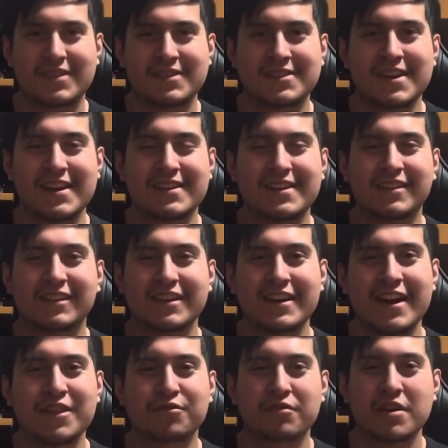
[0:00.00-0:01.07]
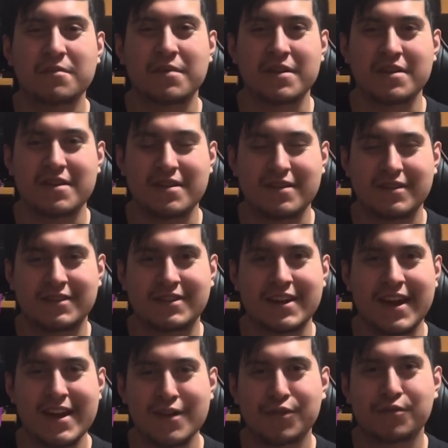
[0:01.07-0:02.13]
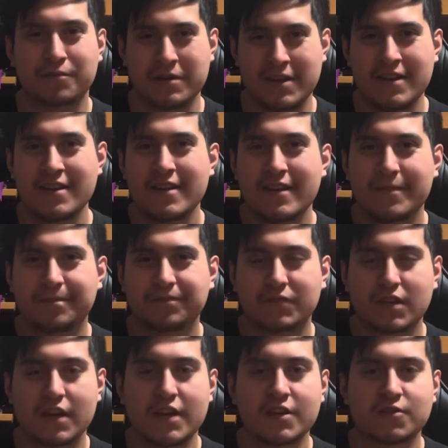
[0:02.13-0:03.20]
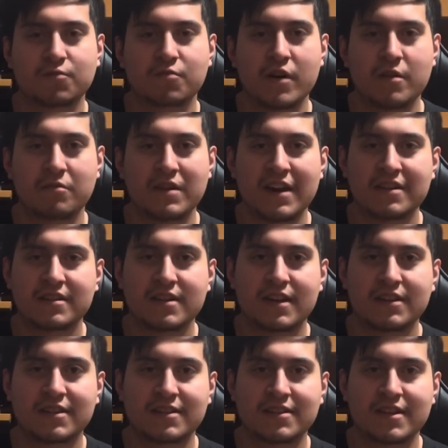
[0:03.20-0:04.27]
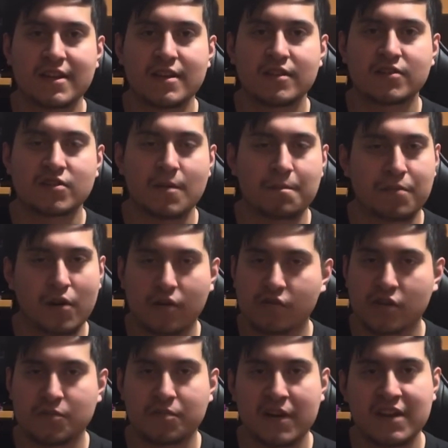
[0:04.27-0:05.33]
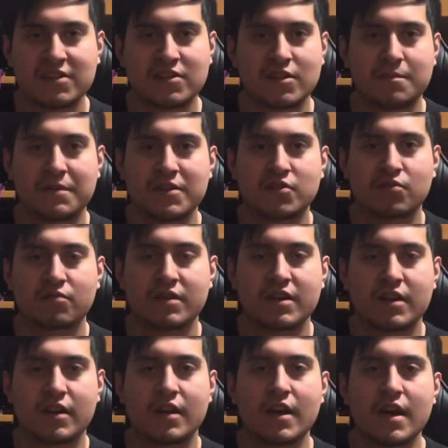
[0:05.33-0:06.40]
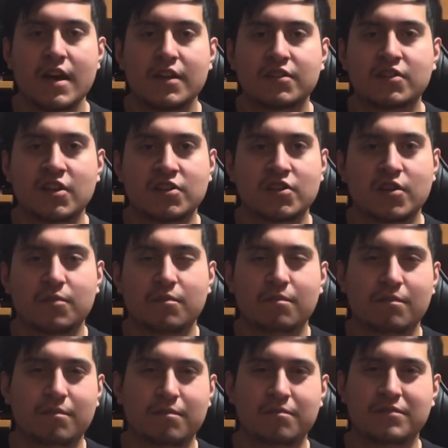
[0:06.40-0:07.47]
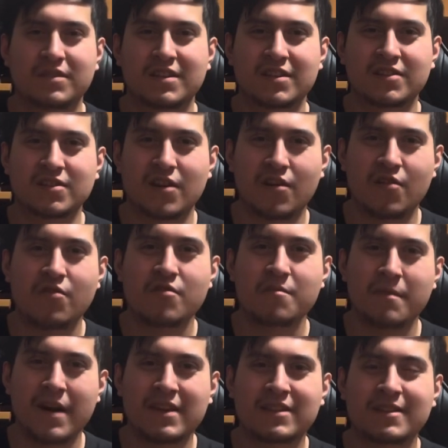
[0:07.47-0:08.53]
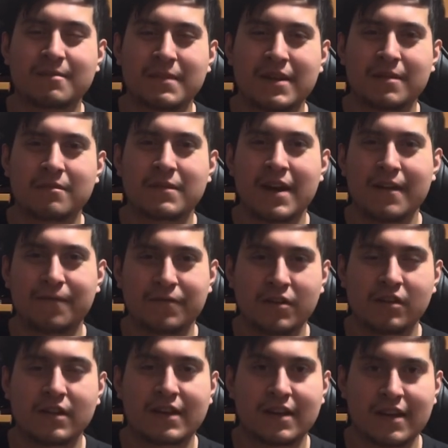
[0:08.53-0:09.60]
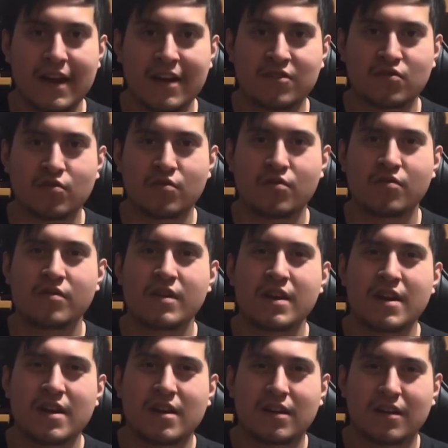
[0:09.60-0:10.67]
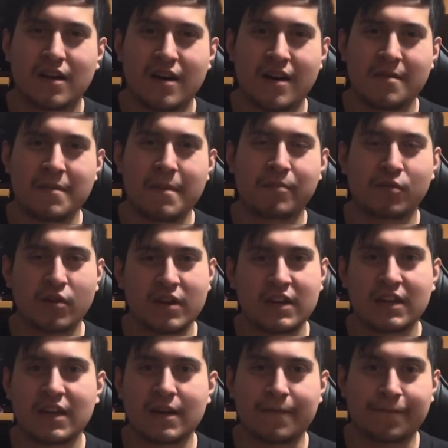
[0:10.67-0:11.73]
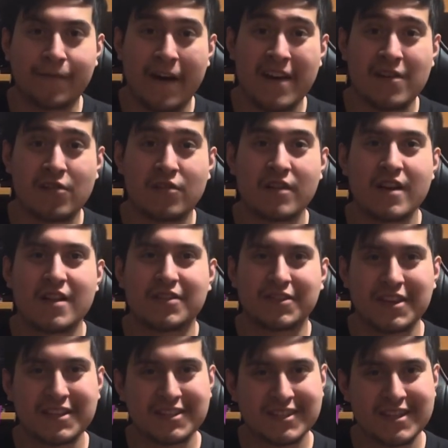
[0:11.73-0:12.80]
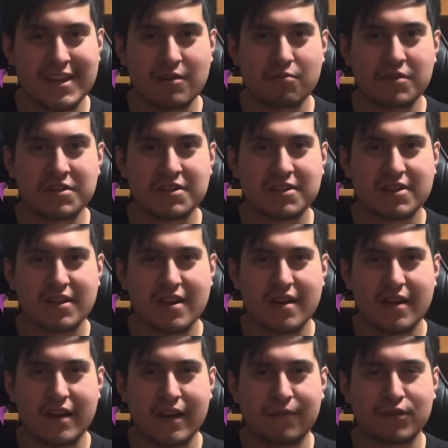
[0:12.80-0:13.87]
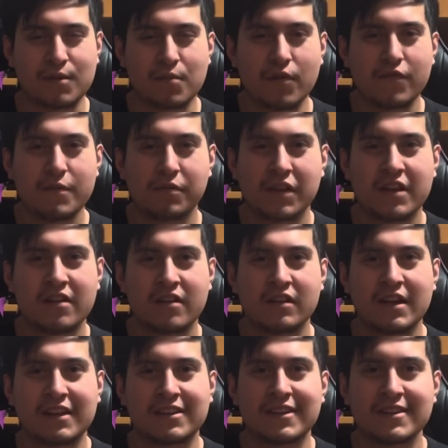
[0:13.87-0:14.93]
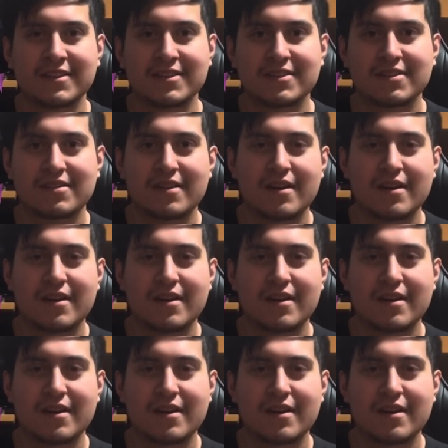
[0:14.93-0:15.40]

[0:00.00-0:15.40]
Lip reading: Technically night three, but day three is when we actually get to see some burglars break into the pizzeria just to disown Mike to make him not feel like an actual employee and get him fired. This sequence, if the movie played on like this,